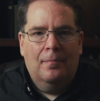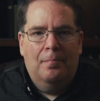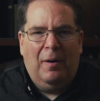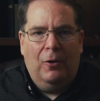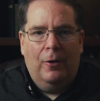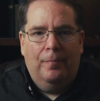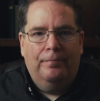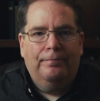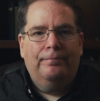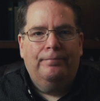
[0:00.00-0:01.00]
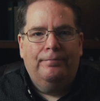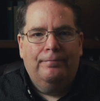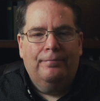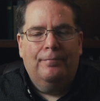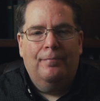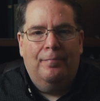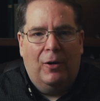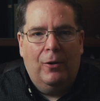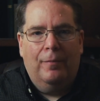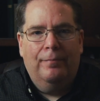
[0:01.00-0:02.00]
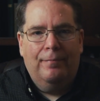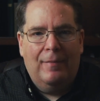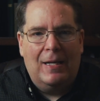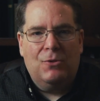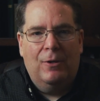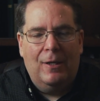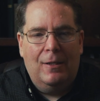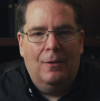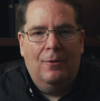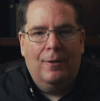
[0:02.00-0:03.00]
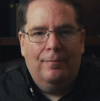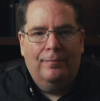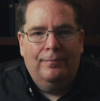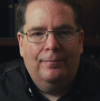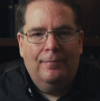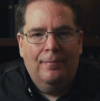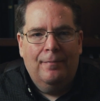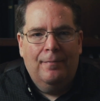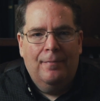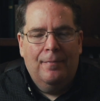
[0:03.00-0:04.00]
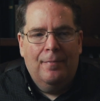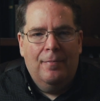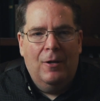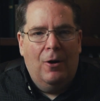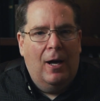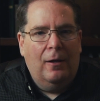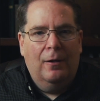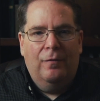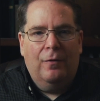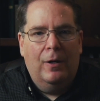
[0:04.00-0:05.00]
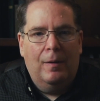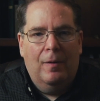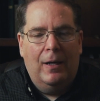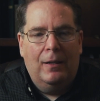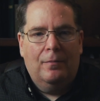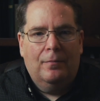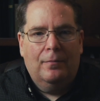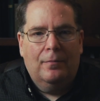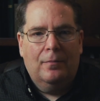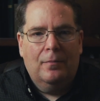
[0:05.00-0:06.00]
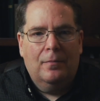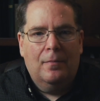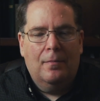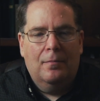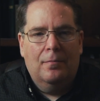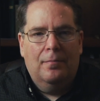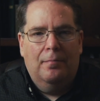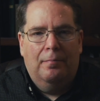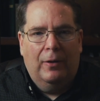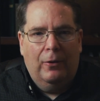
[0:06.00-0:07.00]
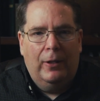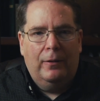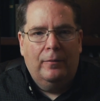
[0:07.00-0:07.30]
Burn them. Burn them. That's what they did with them. They're not good for anybody. Burn it.